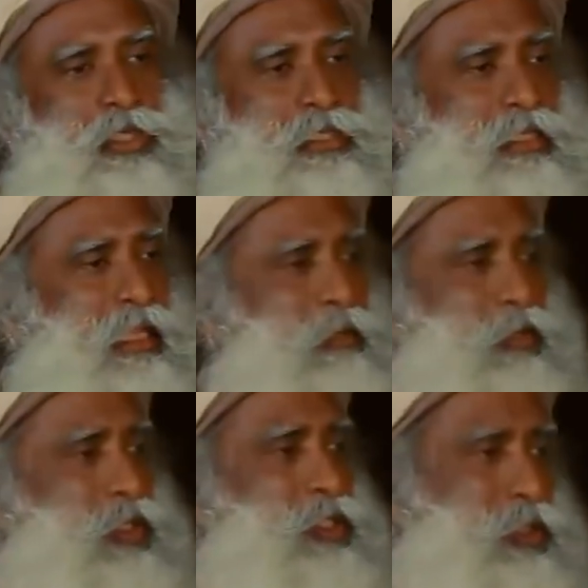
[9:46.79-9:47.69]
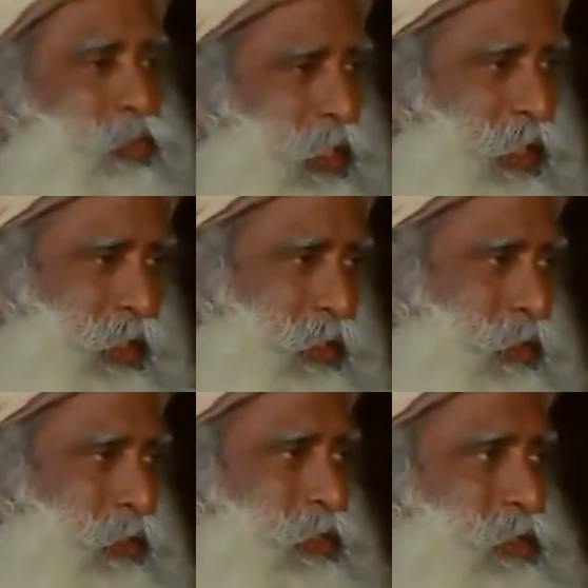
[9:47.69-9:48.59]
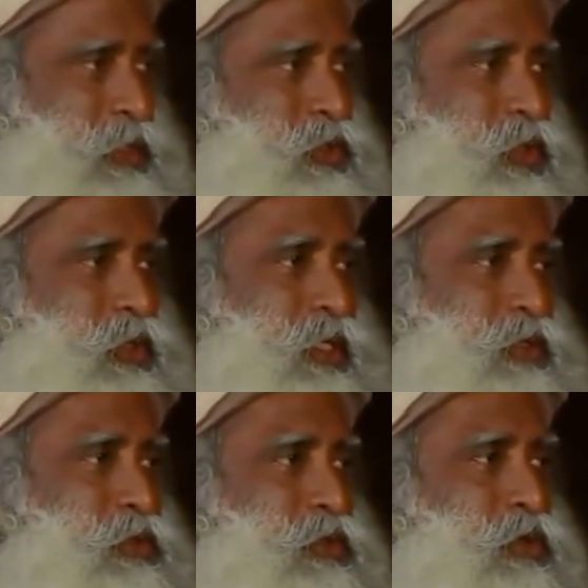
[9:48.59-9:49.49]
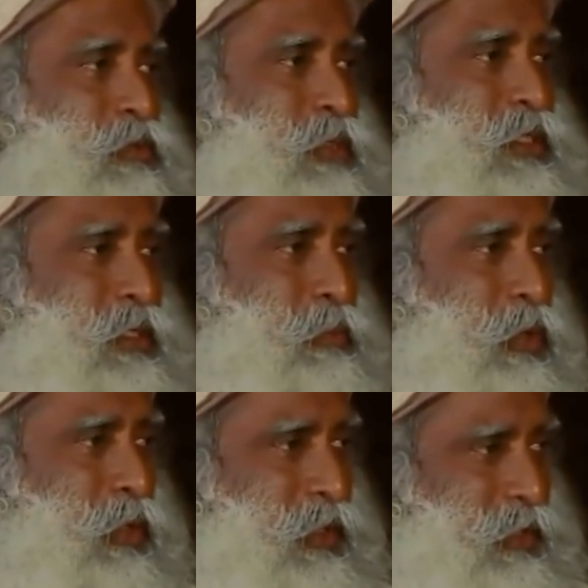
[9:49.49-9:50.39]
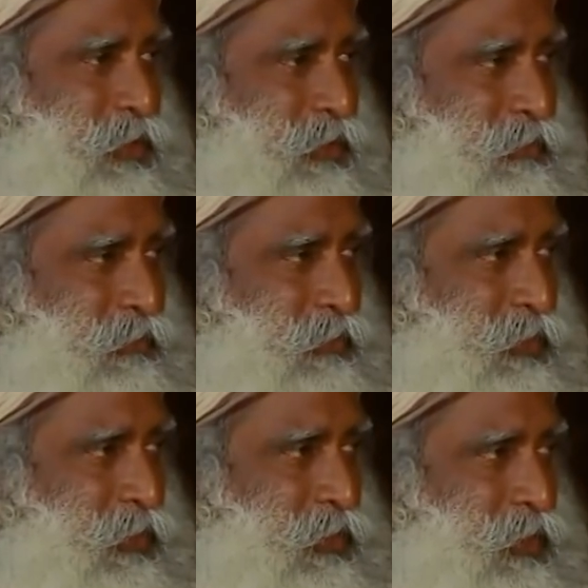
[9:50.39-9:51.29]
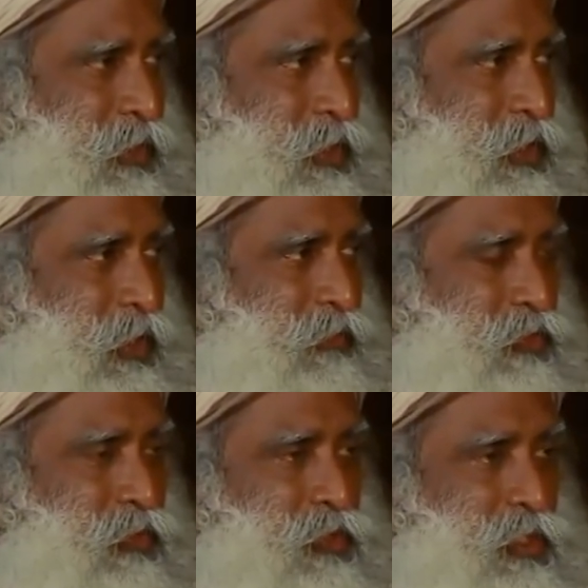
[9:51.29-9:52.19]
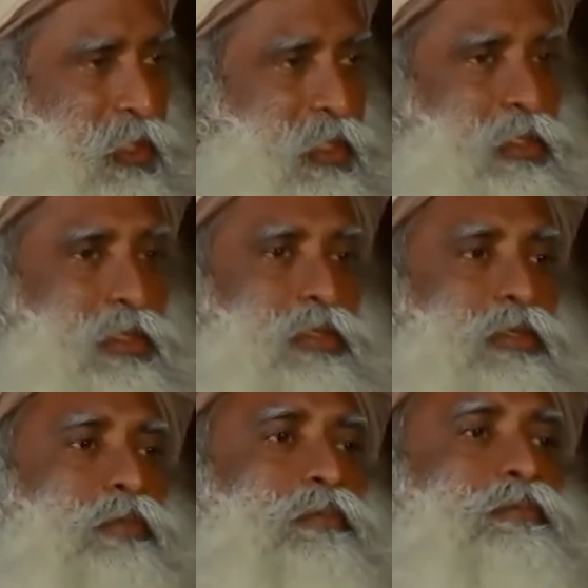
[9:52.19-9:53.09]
in a celebratory way, so that you don't miss the point. If you're serious,